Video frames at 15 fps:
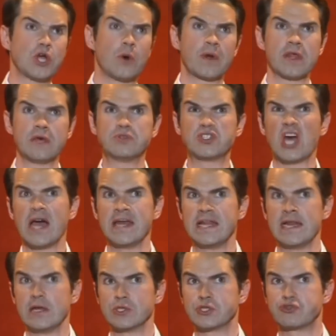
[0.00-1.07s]
got one of those tiny
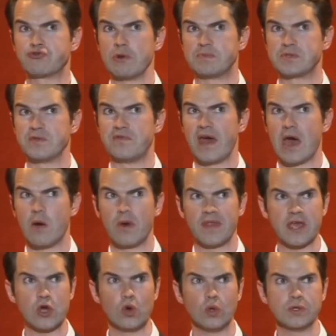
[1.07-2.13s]
little strips of hair. What are
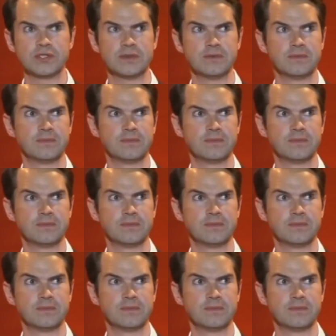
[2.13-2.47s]
they called?